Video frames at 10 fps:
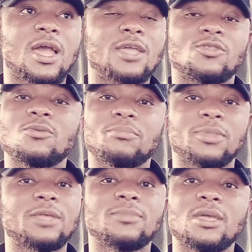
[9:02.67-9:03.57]
I don't
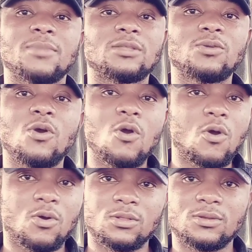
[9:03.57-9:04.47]
blame them at
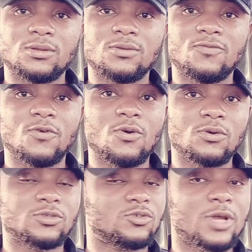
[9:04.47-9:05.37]
all
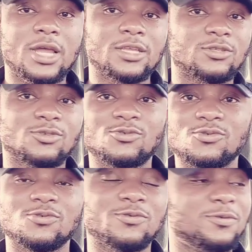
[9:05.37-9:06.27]
for trying
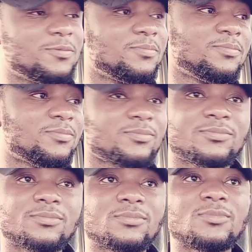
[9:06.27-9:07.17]
to,
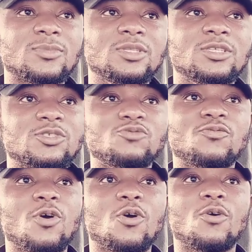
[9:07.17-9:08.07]

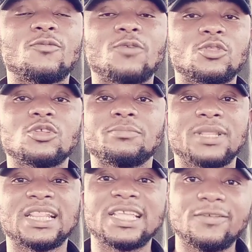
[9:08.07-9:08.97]
for not
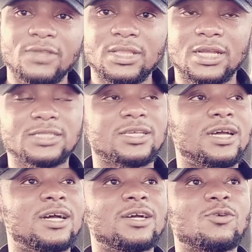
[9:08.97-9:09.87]
believing that
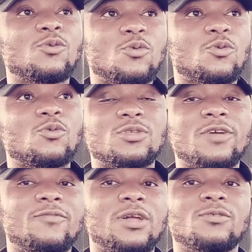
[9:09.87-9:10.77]

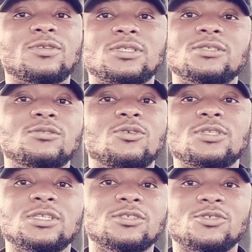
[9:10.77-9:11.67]
coronavirus is
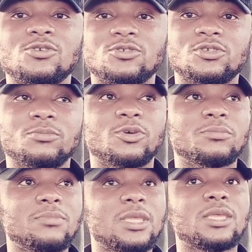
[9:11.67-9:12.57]
not in this country.
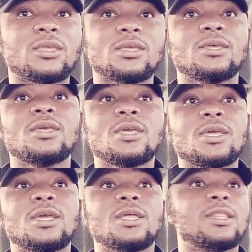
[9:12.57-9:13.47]
But me,
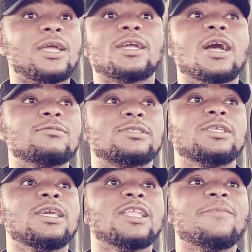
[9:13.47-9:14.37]
like I've
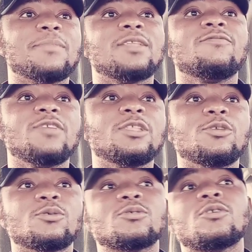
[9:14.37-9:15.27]
said, I made
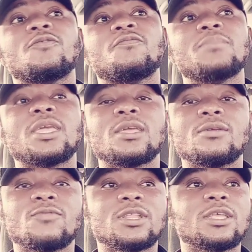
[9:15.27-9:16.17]
video of
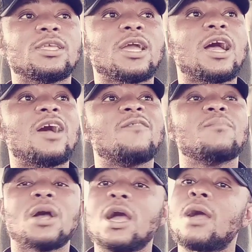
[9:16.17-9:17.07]
me, really,
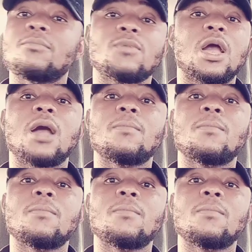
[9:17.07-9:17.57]
I'm